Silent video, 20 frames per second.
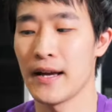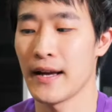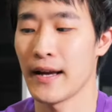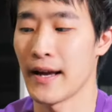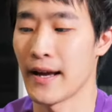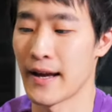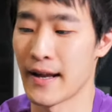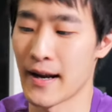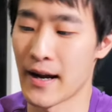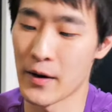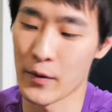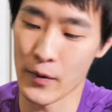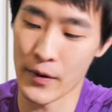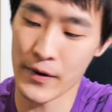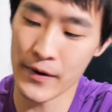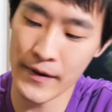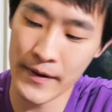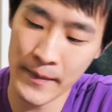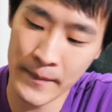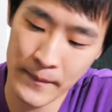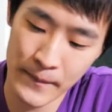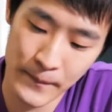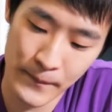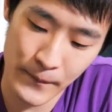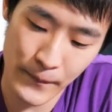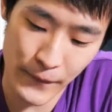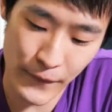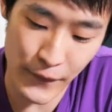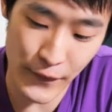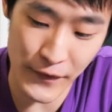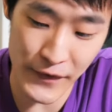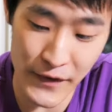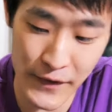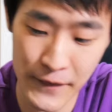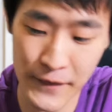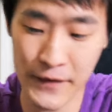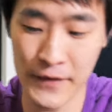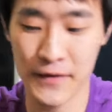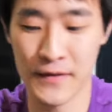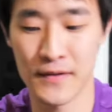And I wear them for
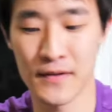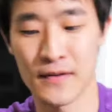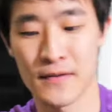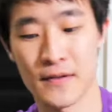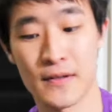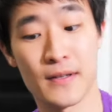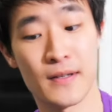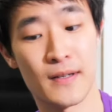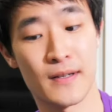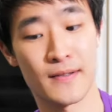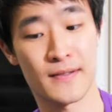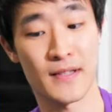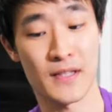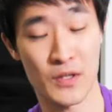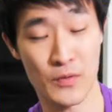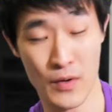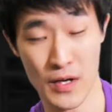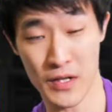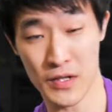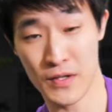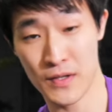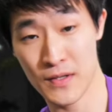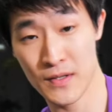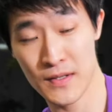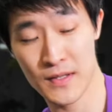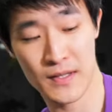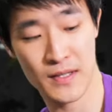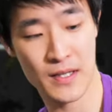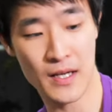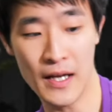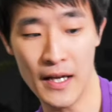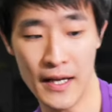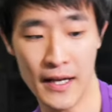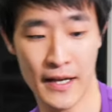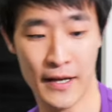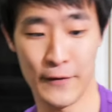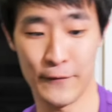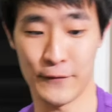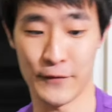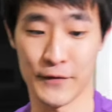different situations
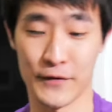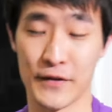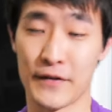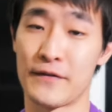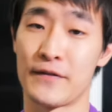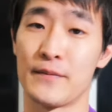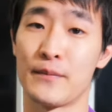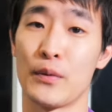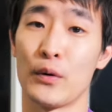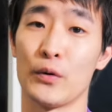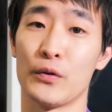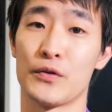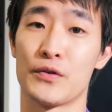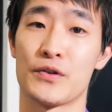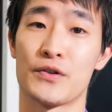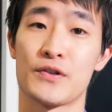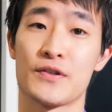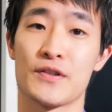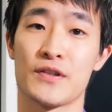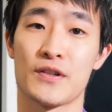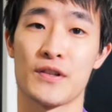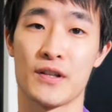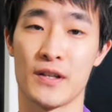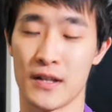and for different boulders.